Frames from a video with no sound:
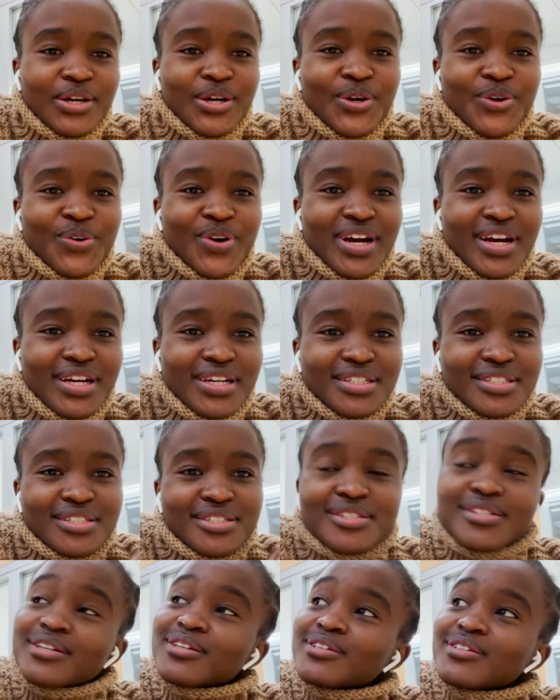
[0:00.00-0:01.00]
Okay,
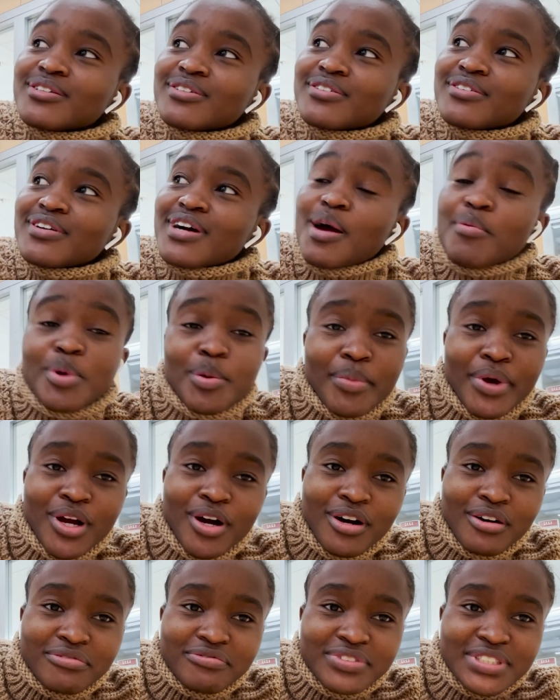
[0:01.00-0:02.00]
so I'm in my
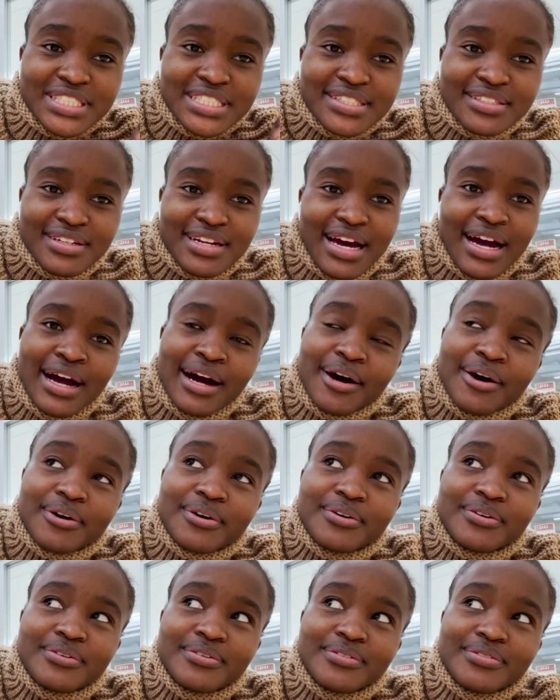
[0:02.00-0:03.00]
office
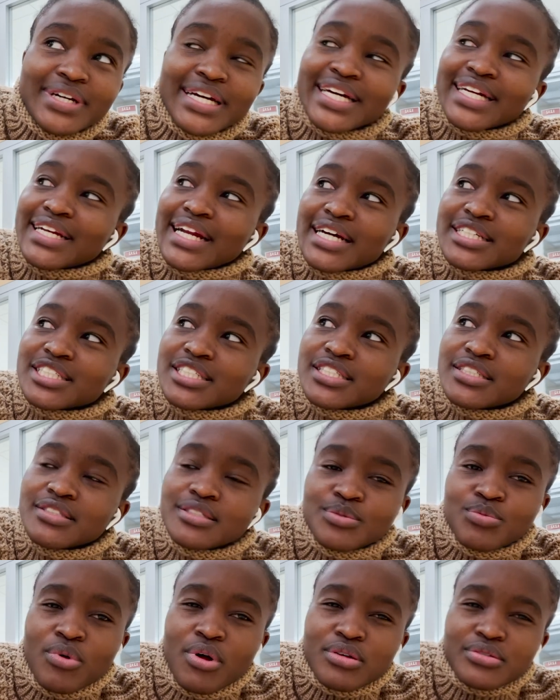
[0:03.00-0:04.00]
now, and actually
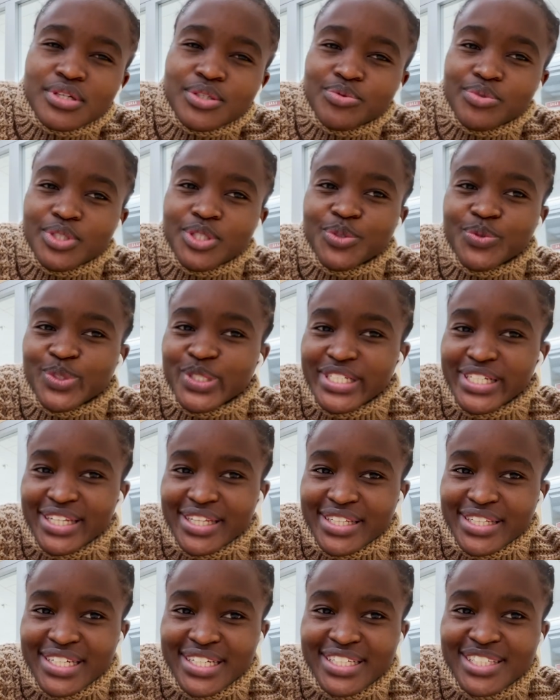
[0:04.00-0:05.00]
these walls are really, really
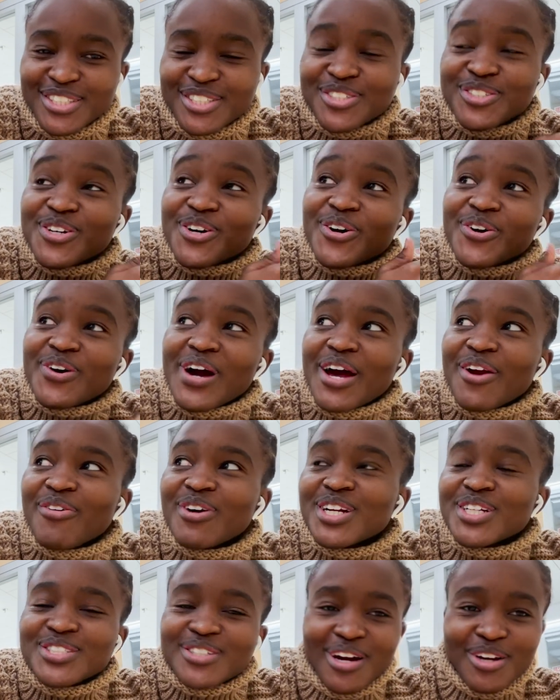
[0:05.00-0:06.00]
thin, so I don't
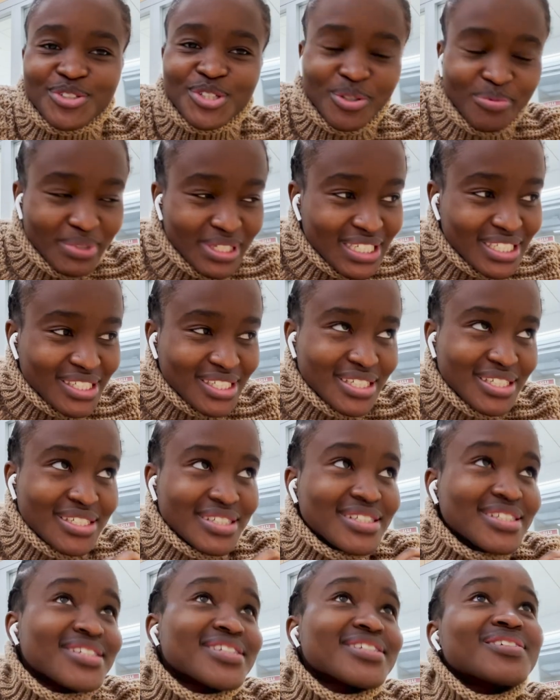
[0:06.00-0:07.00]
want to talk too much
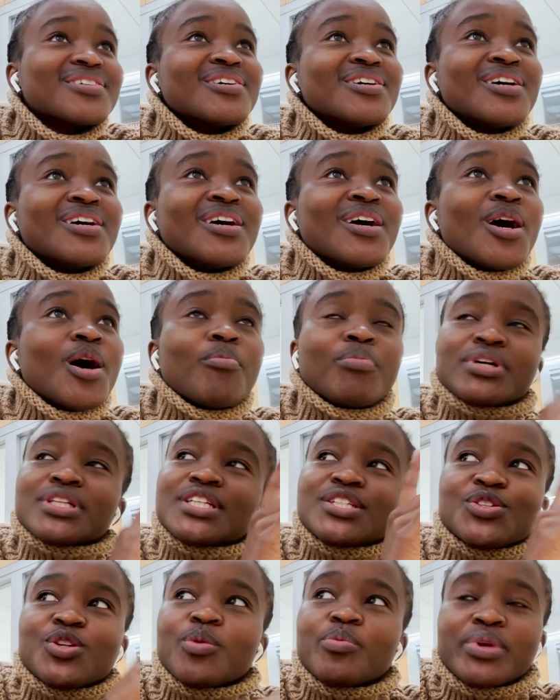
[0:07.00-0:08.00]
because, well,
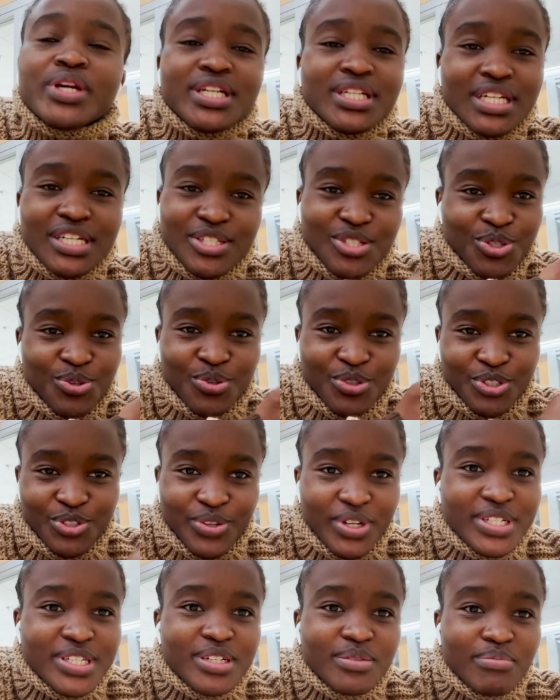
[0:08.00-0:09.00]
there's nobody next door, so it
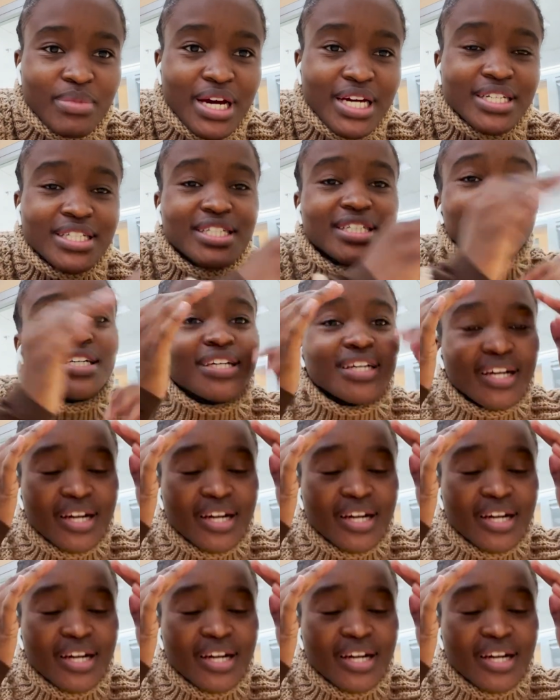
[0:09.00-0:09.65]
doesn't matter.